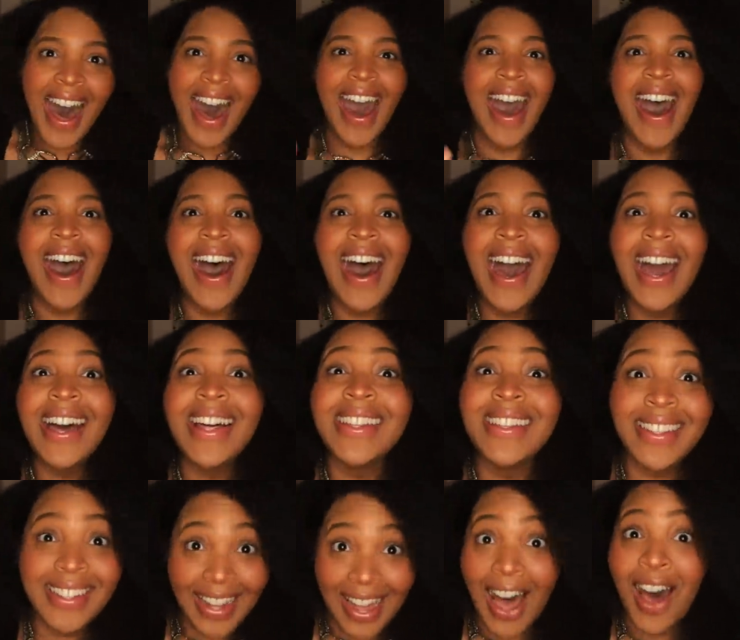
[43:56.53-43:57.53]
I
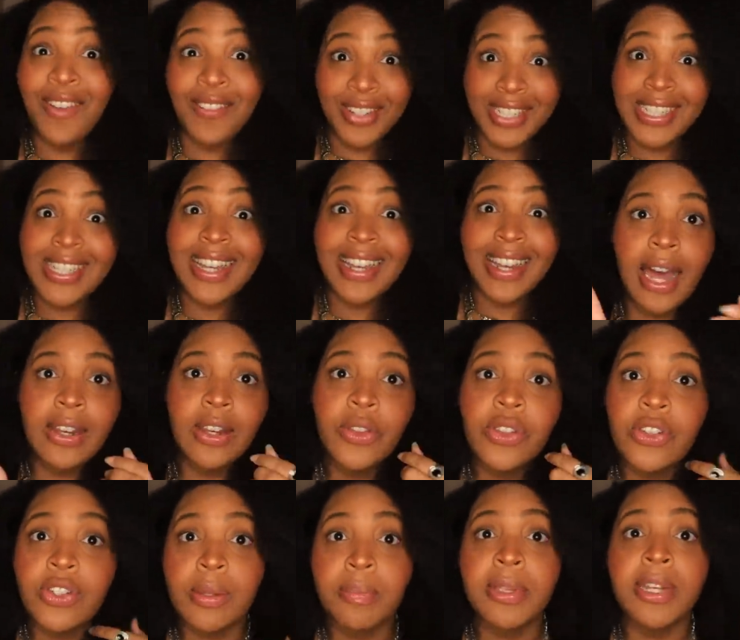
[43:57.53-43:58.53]
loved it. I know
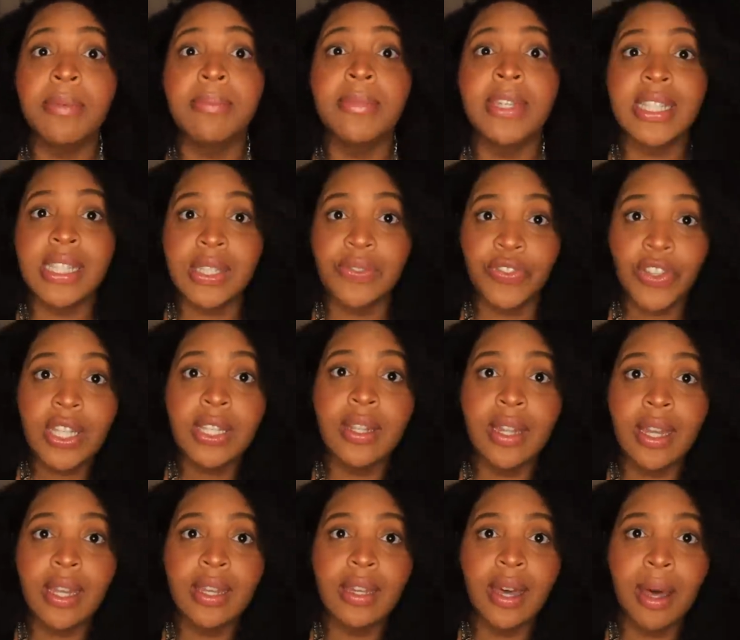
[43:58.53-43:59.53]
there's a bit of mixed
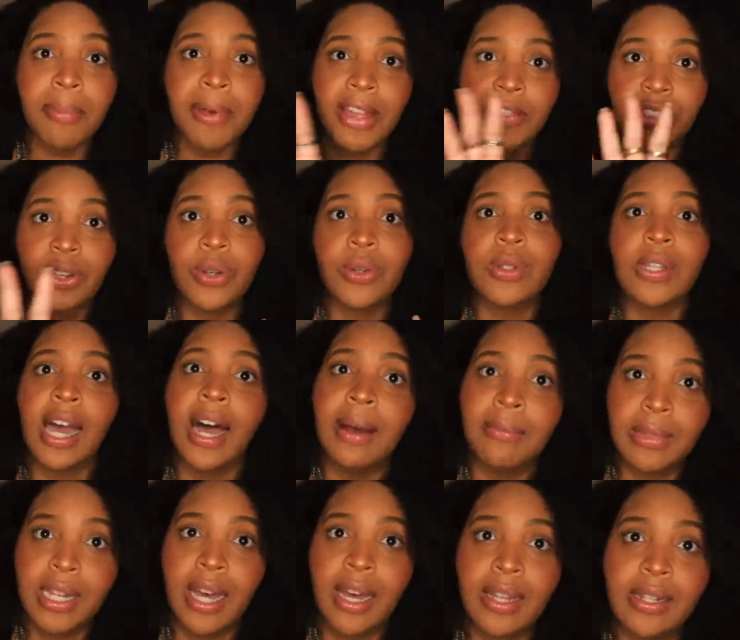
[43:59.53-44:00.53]
feeling about the new
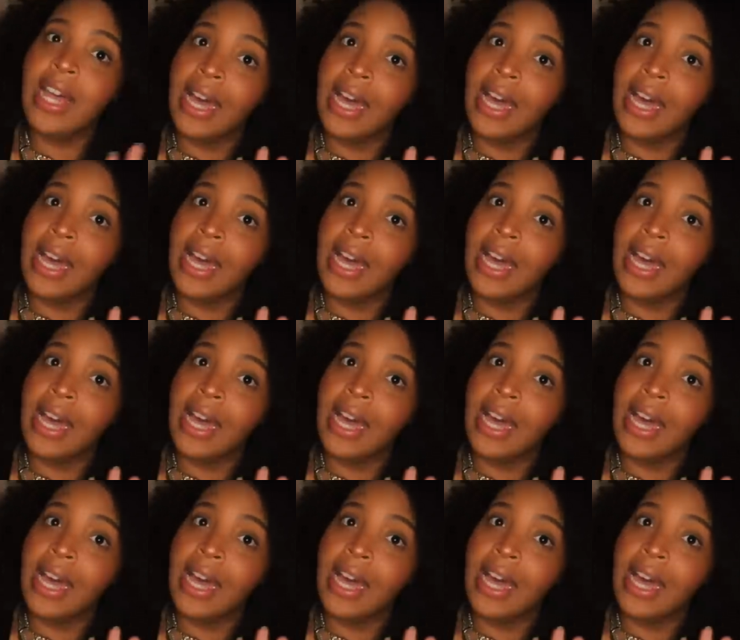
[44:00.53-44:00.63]
timeline.